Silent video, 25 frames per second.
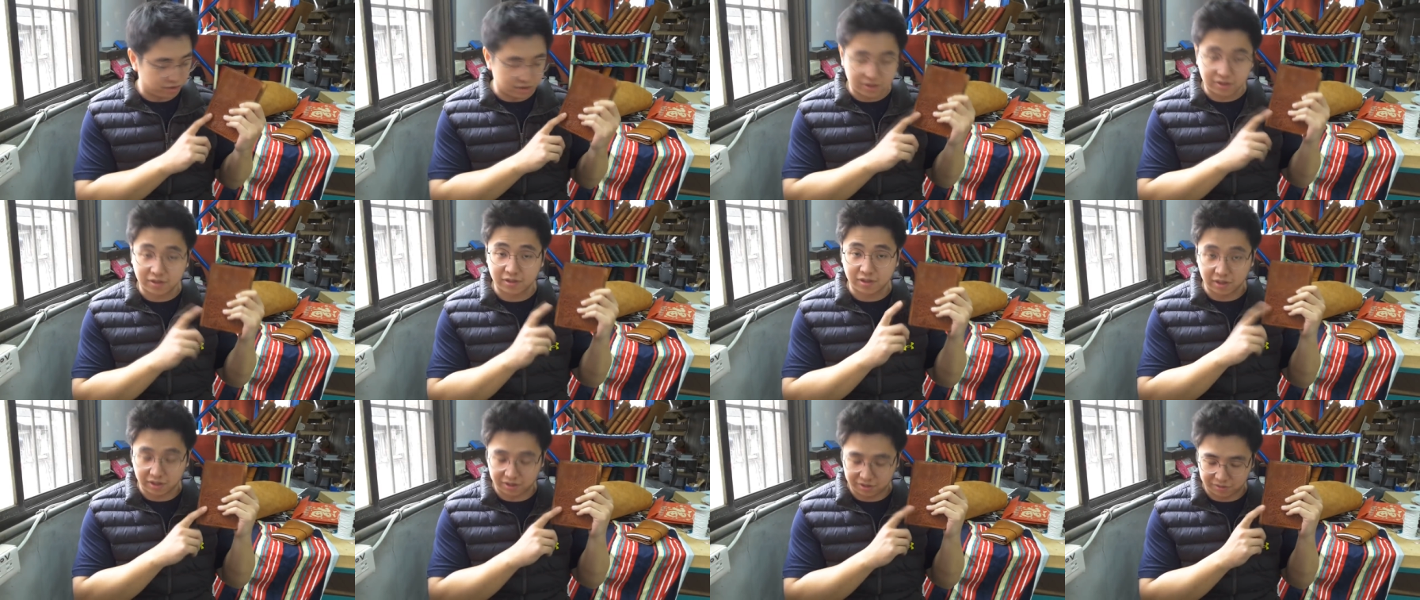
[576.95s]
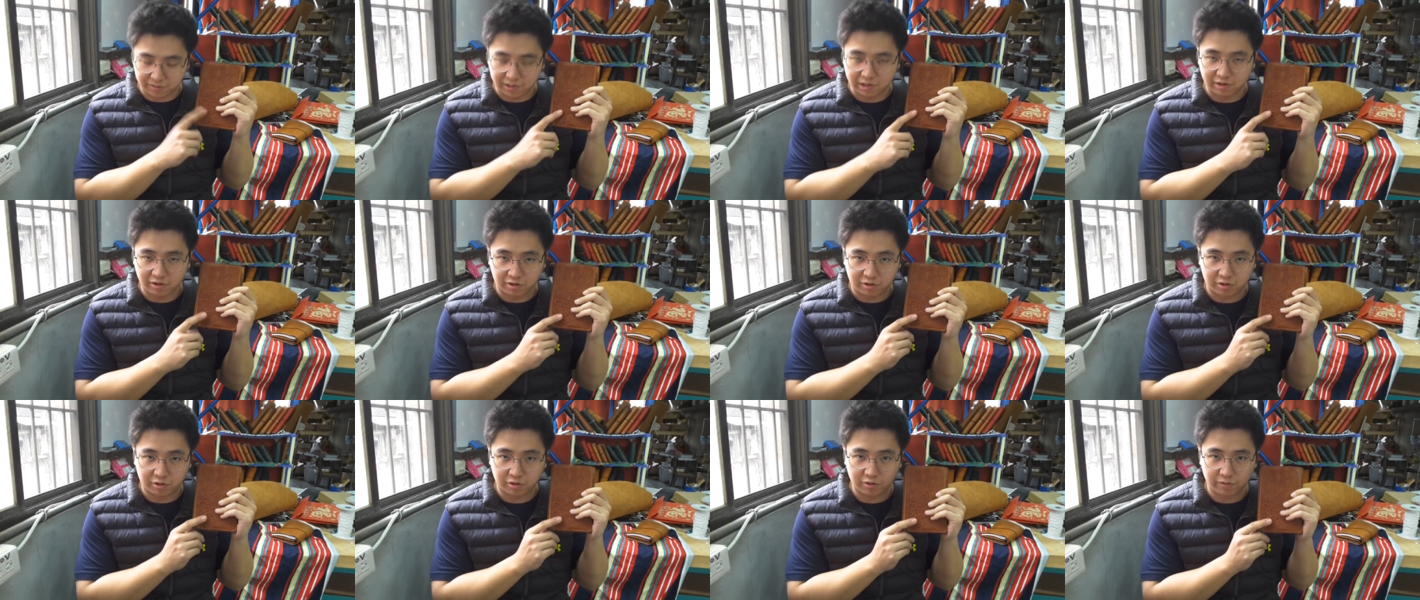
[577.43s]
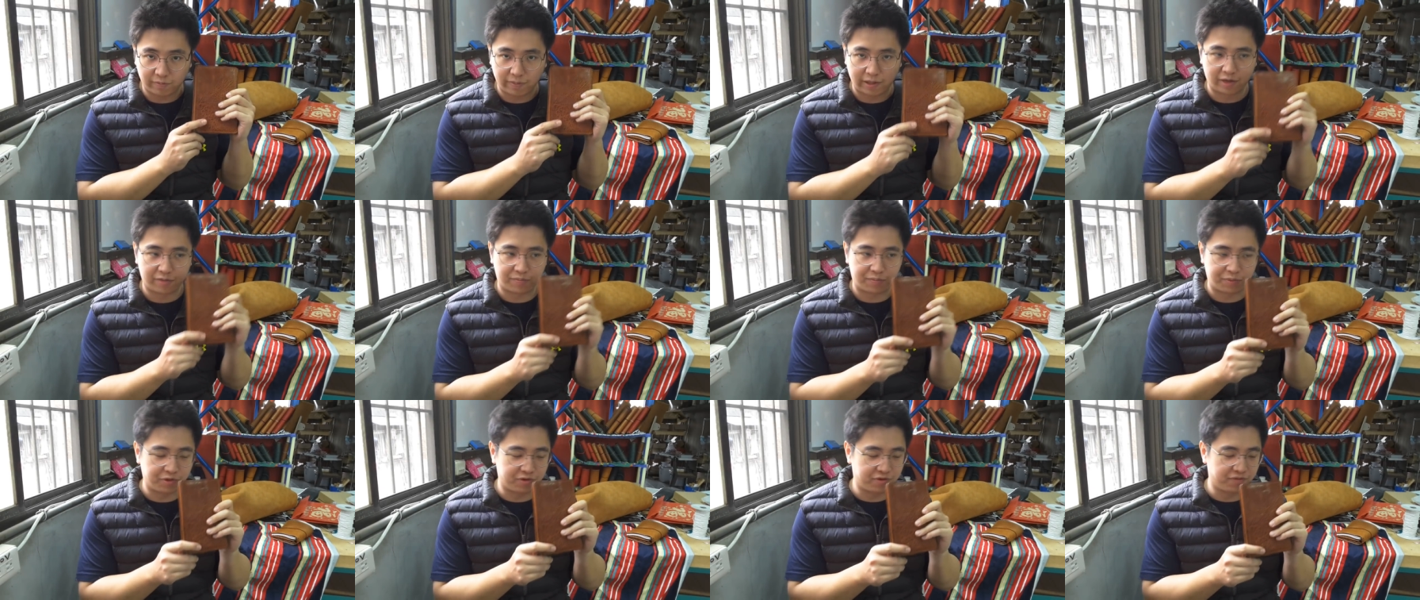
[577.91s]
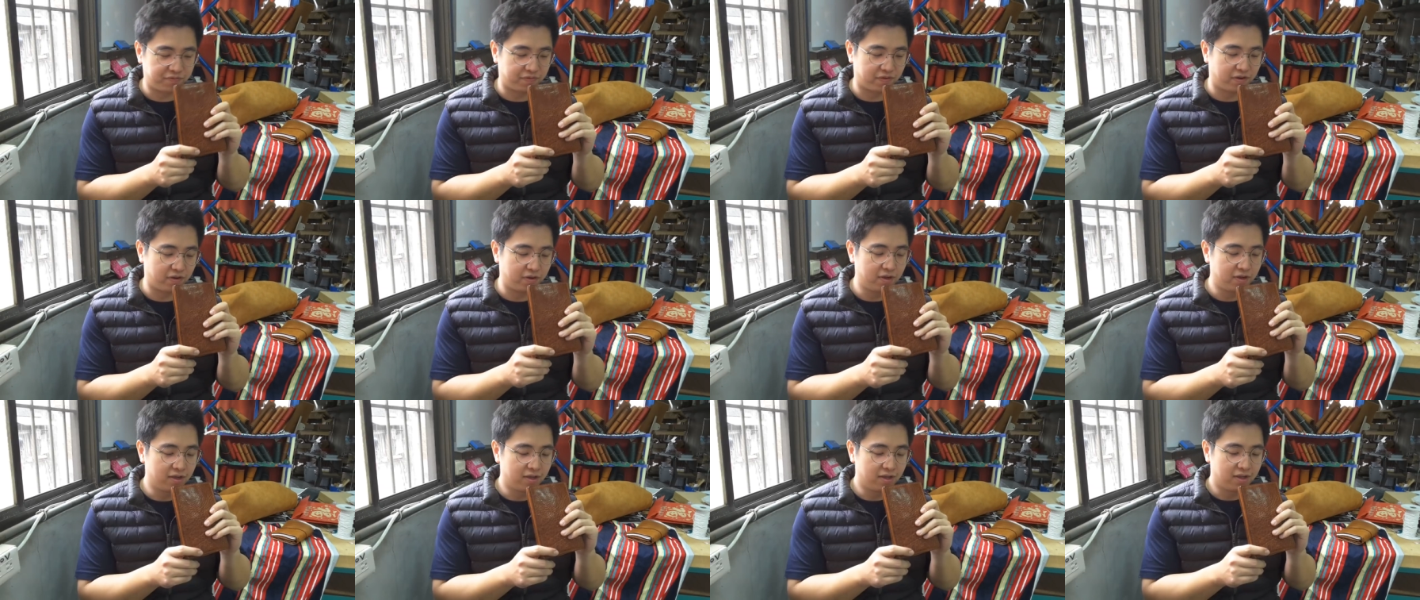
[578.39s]
is it's very cool, very
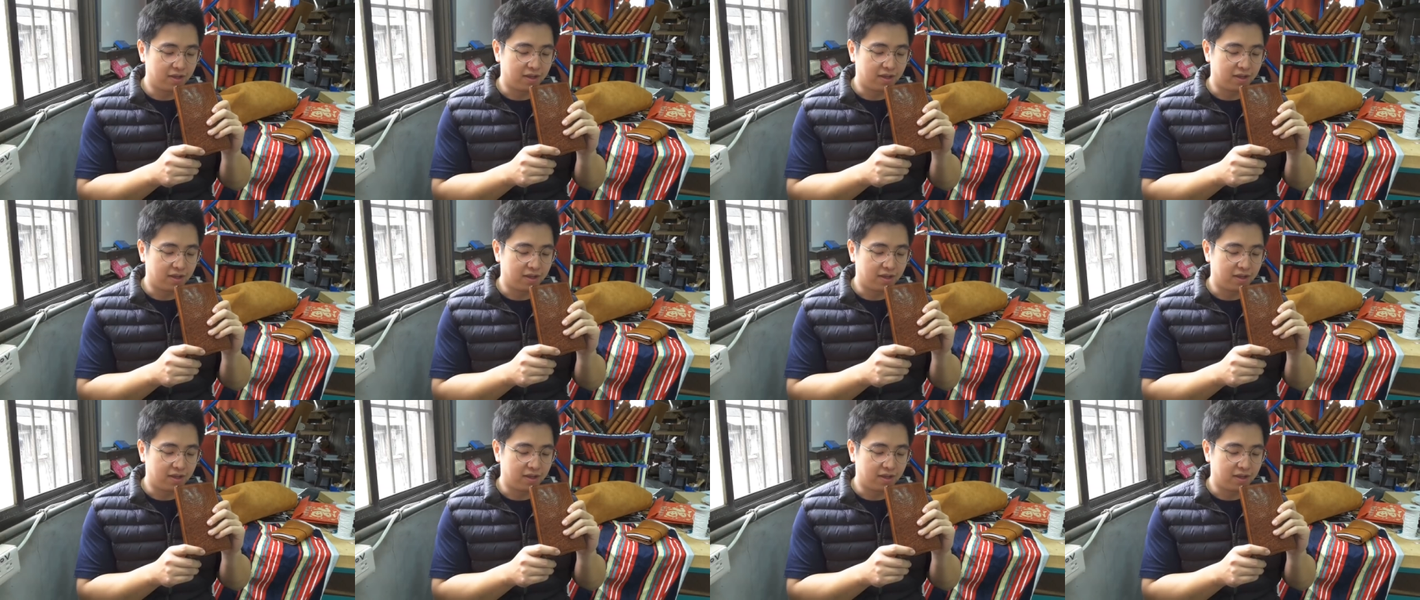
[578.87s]
beautiful.